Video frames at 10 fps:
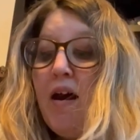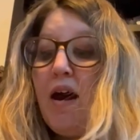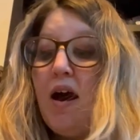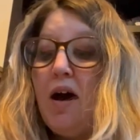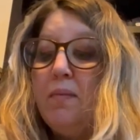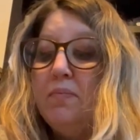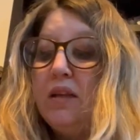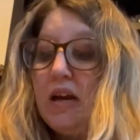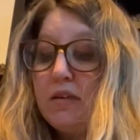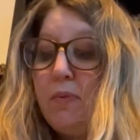The
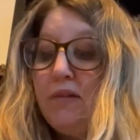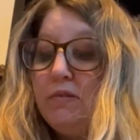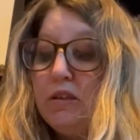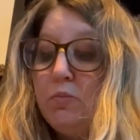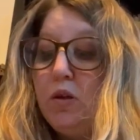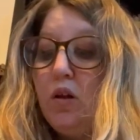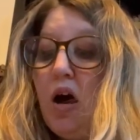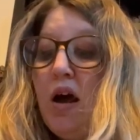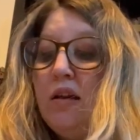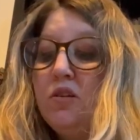next prompt is
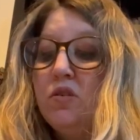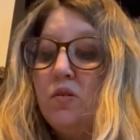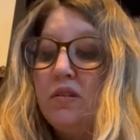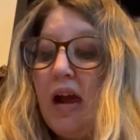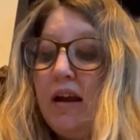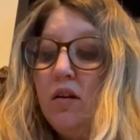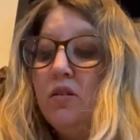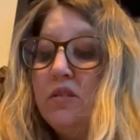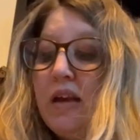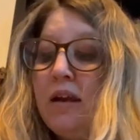Mulan, Societal
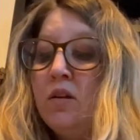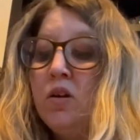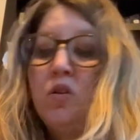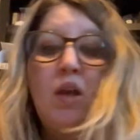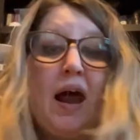Standards.